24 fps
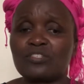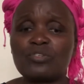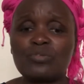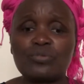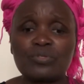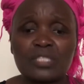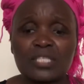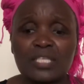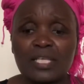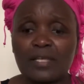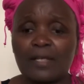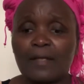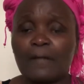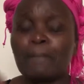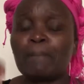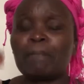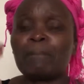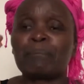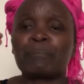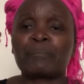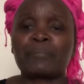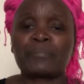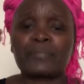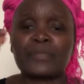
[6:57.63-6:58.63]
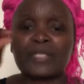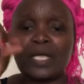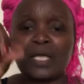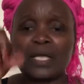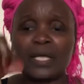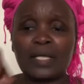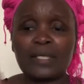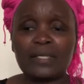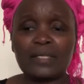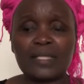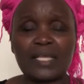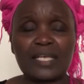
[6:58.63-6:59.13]
You see,
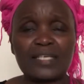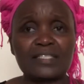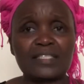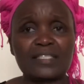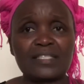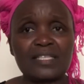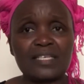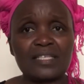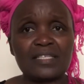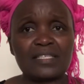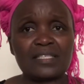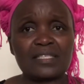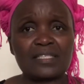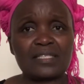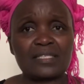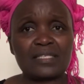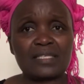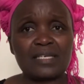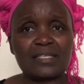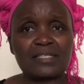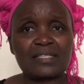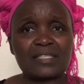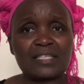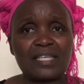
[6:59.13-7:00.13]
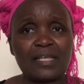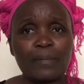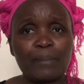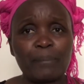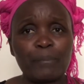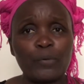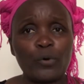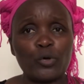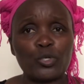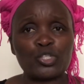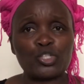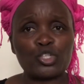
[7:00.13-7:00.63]
there's this zip
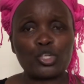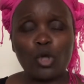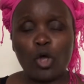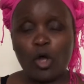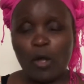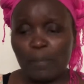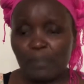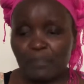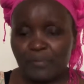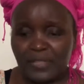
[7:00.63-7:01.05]
on top.